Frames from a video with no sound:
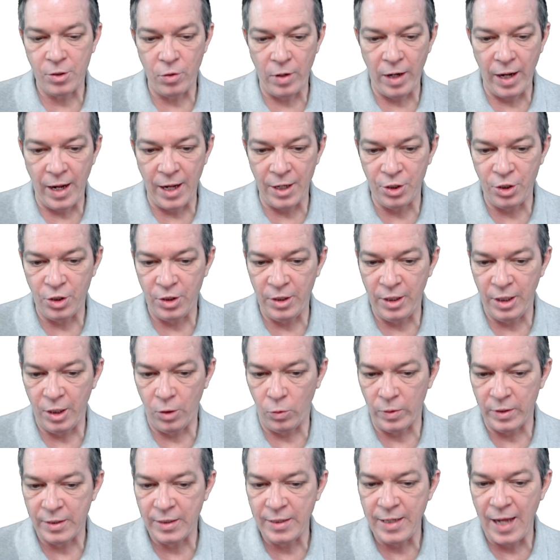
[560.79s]
So as you deal
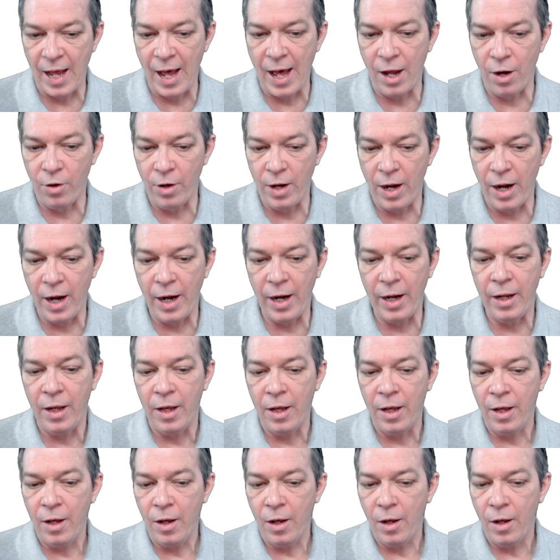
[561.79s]
with Saturday,